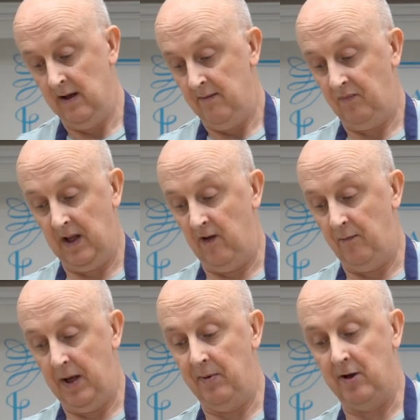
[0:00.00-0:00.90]
If you have
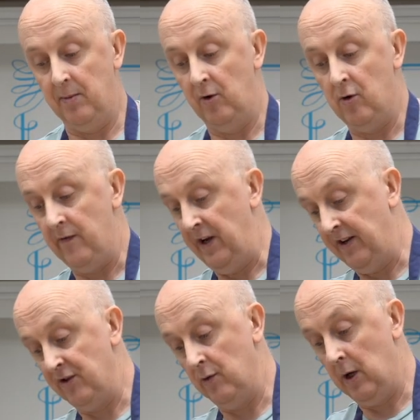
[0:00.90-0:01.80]
people coming over, you
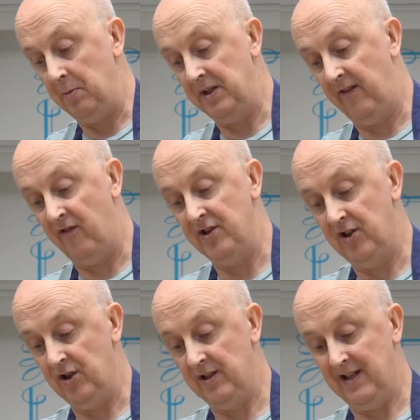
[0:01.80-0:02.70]
could do a couple of different
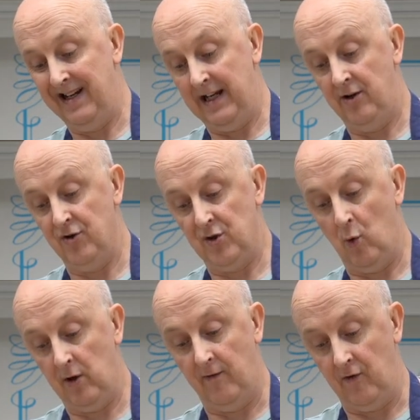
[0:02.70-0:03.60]
dishes, and again, you're just
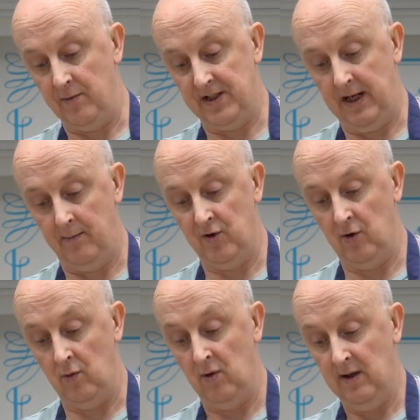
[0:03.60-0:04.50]
working from the same
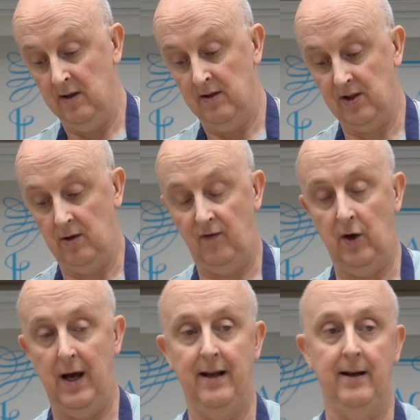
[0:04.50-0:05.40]
dough. So if
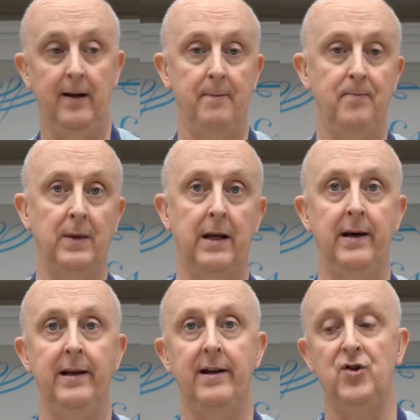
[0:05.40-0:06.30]
you had a
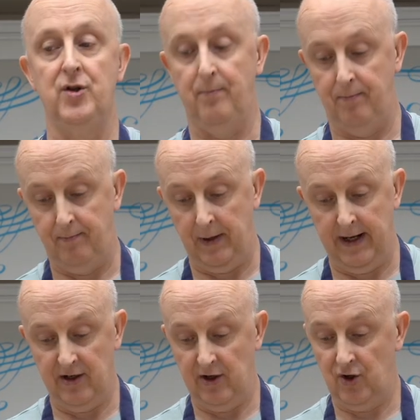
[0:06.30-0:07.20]
9-inch
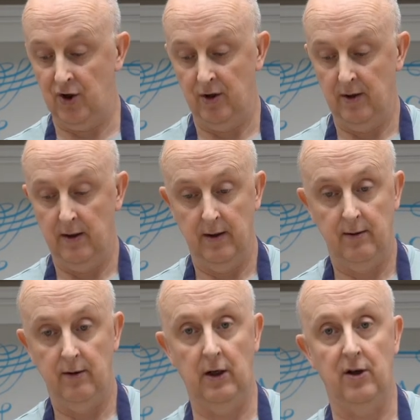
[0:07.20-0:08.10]
pie dish,
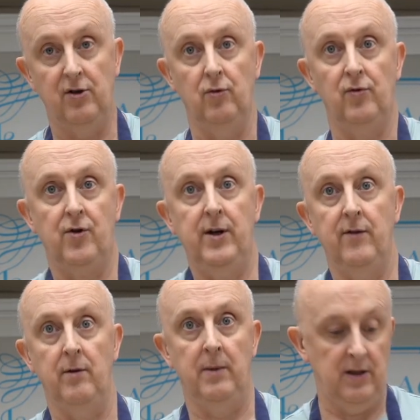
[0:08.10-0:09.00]
you could do 3
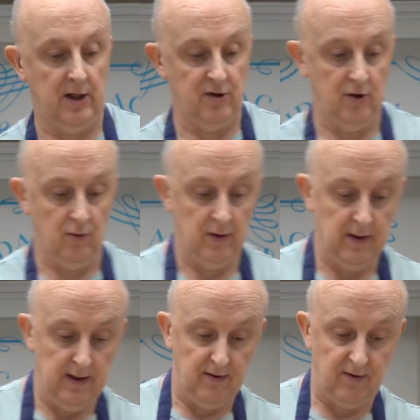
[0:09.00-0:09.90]
of them, and you could do
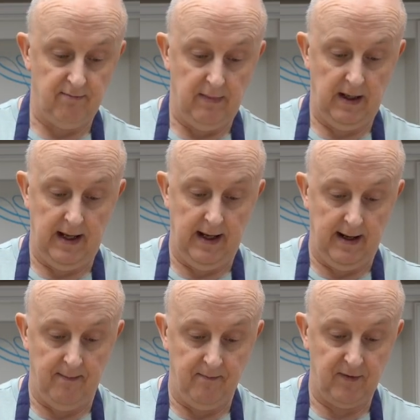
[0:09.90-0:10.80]

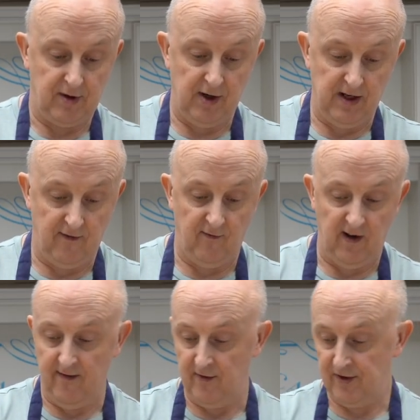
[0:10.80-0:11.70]
3 different
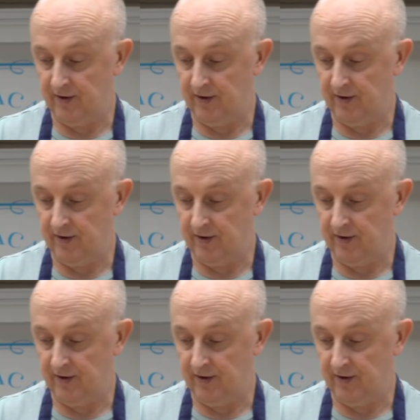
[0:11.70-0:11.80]
flavors.